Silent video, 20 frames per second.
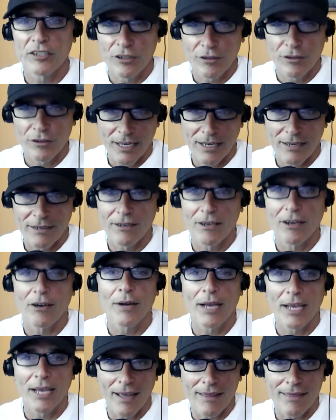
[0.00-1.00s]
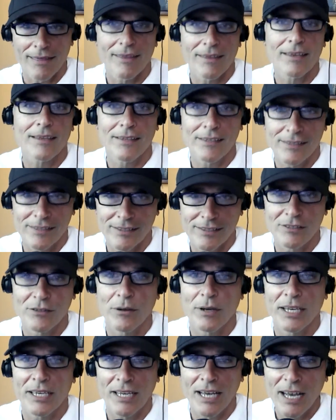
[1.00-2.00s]
You kind of know, hey, I think this is
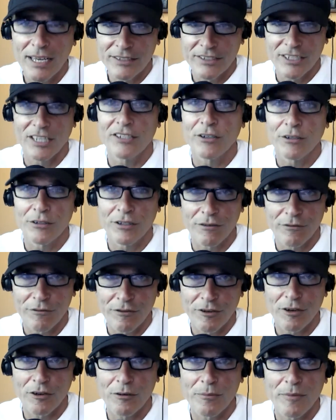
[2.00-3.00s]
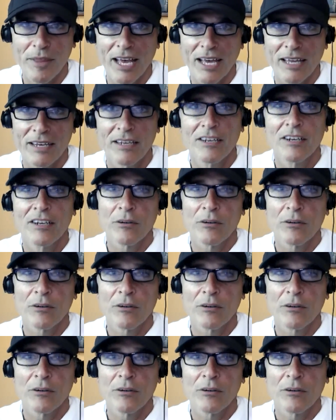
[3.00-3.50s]
going on. Can you confirm that?